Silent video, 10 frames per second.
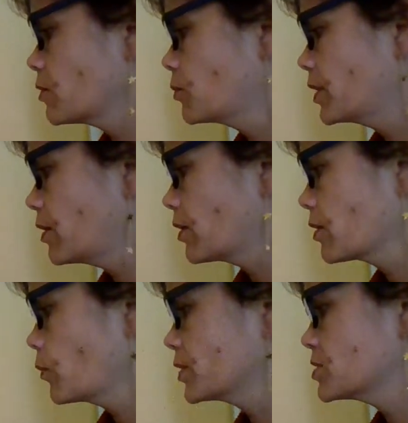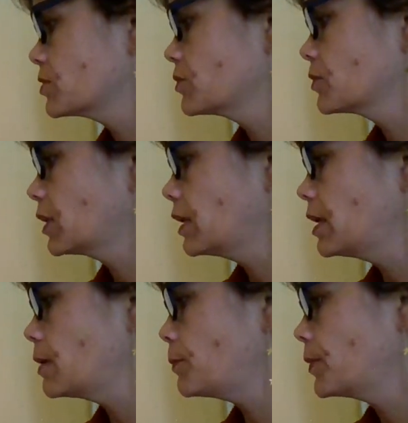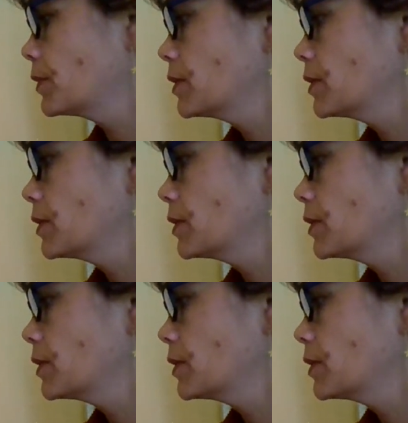So we are going to keep